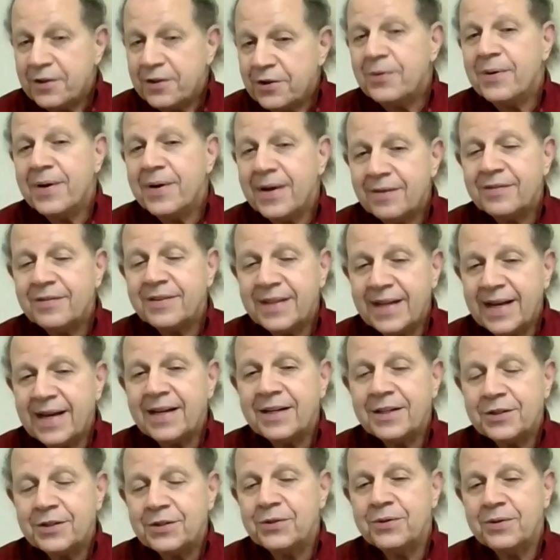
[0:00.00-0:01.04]
you have an
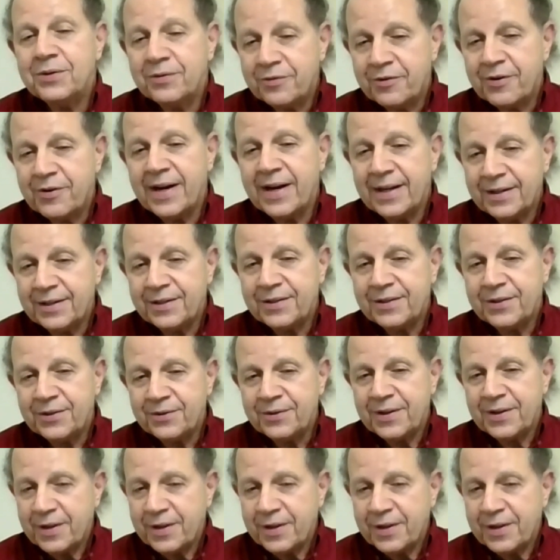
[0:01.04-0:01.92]
attitude of gratitude?